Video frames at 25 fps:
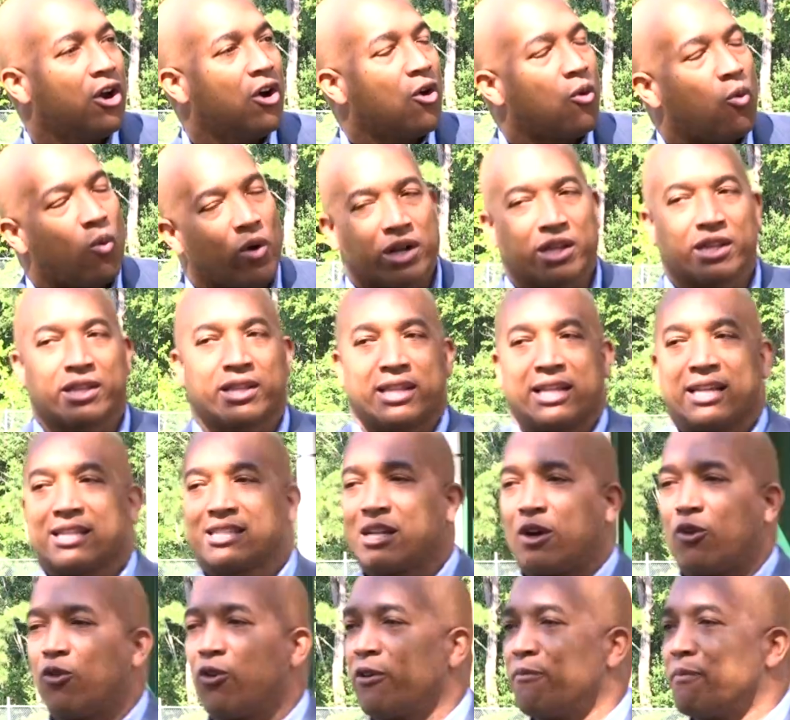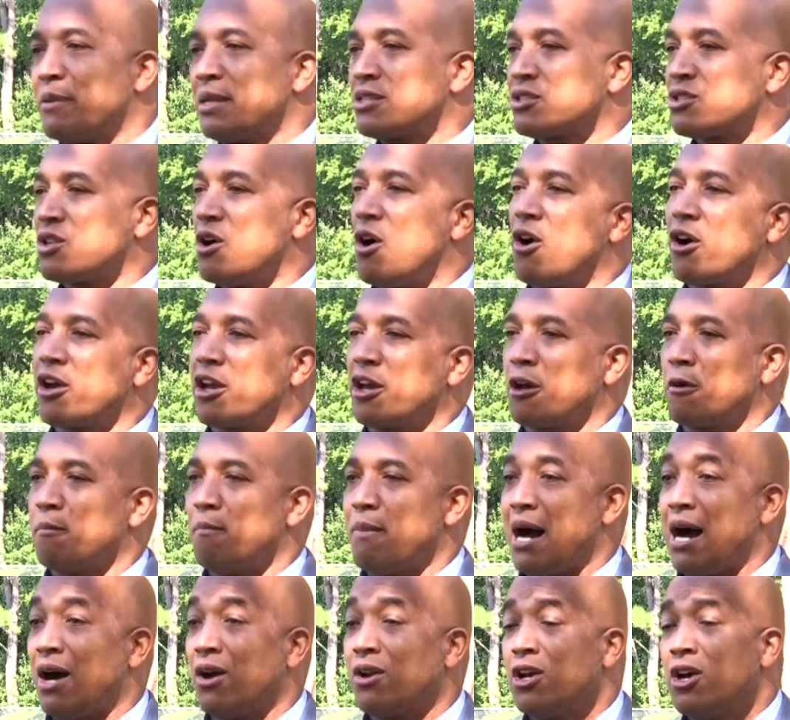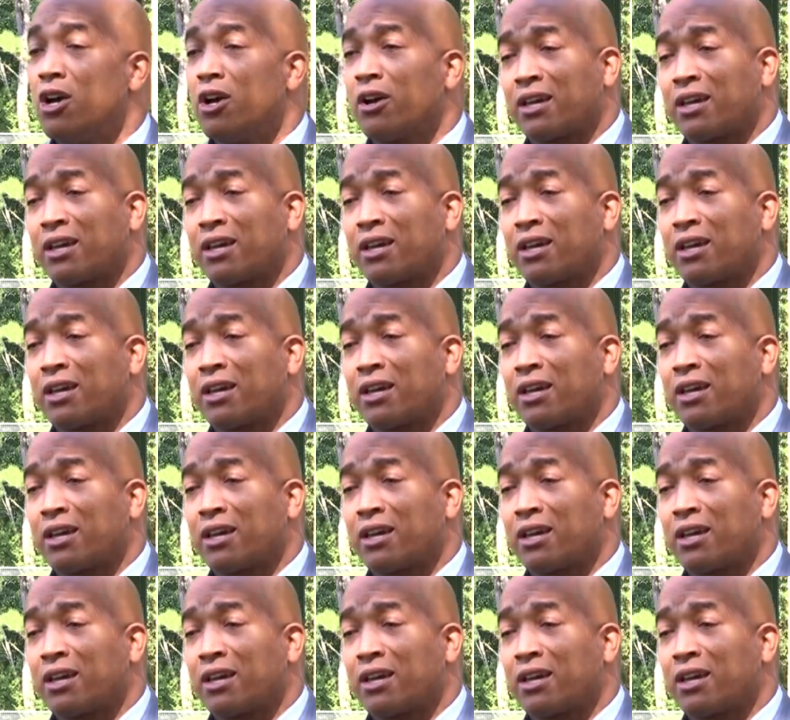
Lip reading: One of the things that we've been talking about,